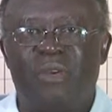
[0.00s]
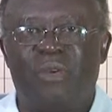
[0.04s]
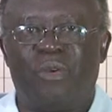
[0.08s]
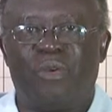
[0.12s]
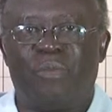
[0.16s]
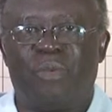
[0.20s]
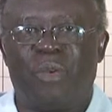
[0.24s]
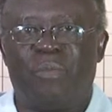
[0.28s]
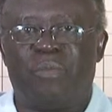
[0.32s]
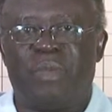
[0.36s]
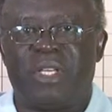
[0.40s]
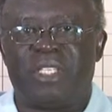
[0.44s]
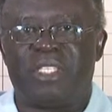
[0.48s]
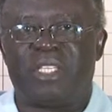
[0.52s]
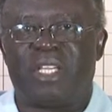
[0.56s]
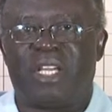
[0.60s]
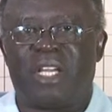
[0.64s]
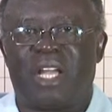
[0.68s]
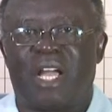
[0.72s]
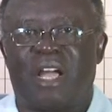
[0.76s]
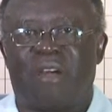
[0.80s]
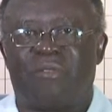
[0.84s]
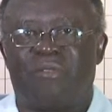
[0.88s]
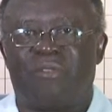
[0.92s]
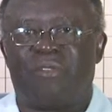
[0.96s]
we may say,
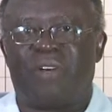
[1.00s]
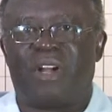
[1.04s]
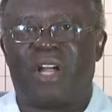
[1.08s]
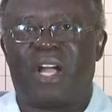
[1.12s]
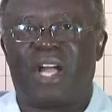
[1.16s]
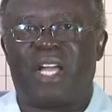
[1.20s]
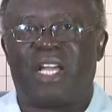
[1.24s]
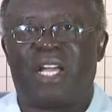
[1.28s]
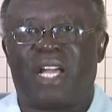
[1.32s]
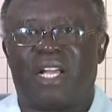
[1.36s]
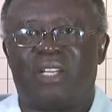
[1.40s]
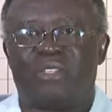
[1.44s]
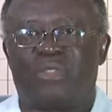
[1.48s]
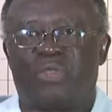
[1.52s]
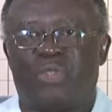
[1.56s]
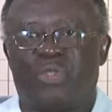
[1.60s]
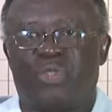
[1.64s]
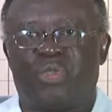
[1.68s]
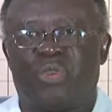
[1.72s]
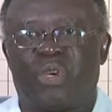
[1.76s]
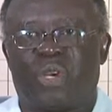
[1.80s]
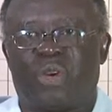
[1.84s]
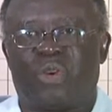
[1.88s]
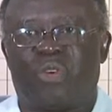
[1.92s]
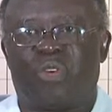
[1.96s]
have higher
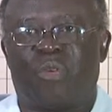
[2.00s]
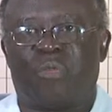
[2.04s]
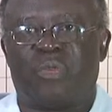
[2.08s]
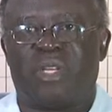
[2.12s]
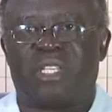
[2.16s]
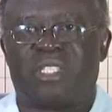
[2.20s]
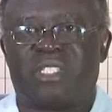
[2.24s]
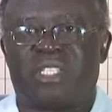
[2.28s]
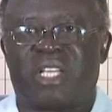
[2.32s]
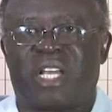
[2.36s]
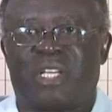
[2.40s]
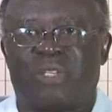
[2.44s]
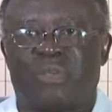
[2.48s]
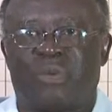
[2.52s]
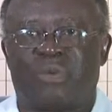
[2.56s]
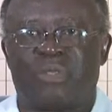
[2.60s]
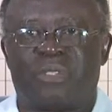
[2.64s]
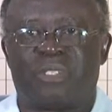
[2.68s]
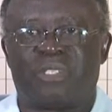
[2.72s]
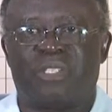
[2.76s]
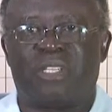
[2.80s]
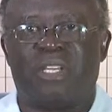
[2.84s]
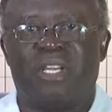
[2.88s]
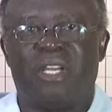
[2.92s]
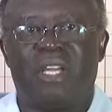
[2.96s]
socioeconomic
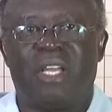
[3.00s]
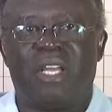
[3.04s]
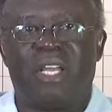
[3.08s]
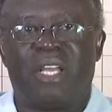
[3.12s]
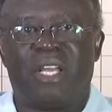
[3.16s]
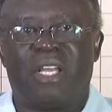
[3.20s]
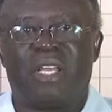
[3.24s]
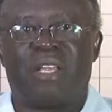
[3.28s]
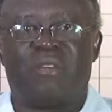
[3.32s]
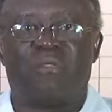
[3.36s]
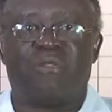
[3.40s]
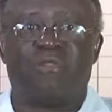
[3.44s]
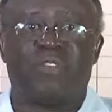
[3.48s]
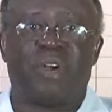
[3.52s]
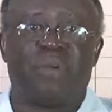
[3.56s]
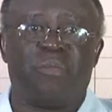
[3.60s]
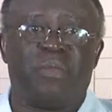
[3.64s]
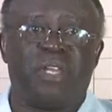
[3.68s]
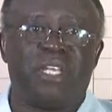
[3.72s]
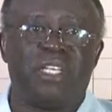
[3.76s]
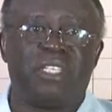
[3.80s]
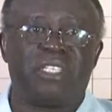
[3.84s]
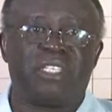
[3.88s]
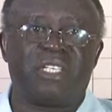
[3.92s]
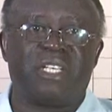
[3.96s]
status than
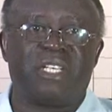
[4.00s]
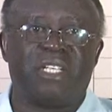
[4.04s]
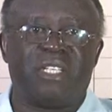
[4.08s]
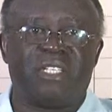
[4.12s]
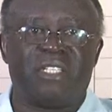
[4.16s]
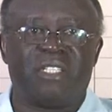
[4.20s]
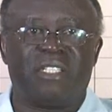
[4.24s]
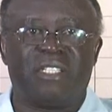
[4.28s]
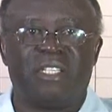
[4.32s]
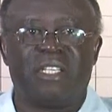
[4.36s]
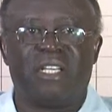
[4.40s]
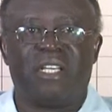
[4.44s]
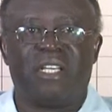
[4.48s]
families in